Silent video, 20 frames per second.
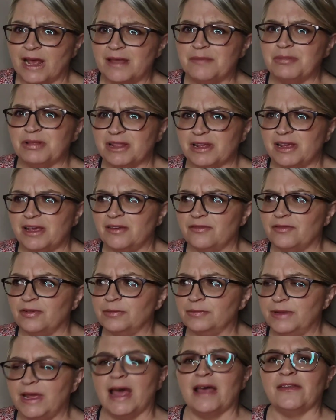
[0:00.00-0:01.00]
I believe,
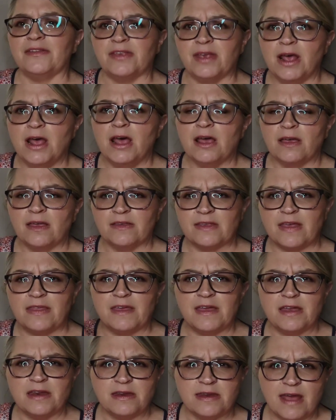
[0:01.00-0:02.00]
yes, because I
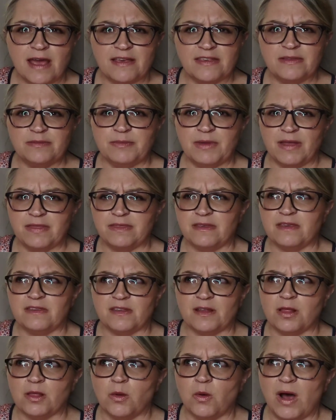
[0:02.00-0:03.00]
think next month
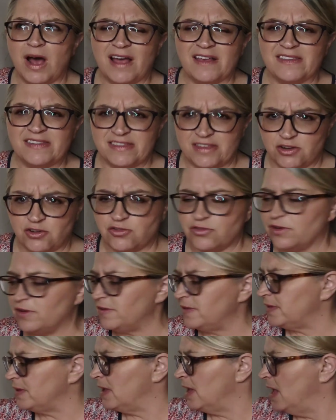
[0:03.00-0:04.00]
is Aloha
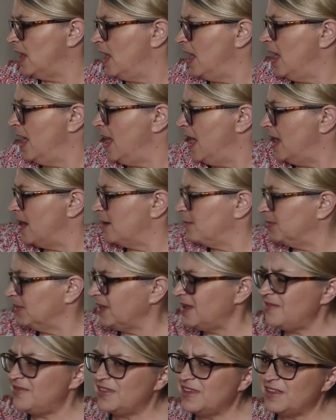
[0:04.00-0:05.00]
Citrus. And I
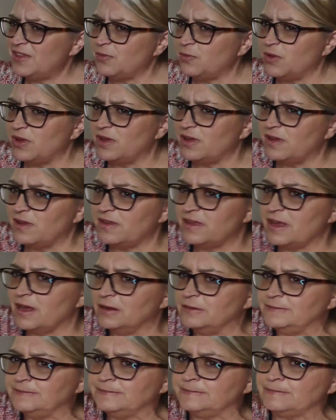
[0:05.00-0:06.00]
believe this was
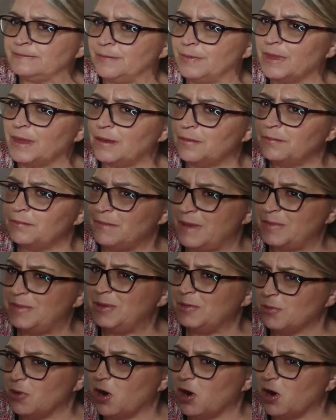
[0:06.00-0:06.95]
maybe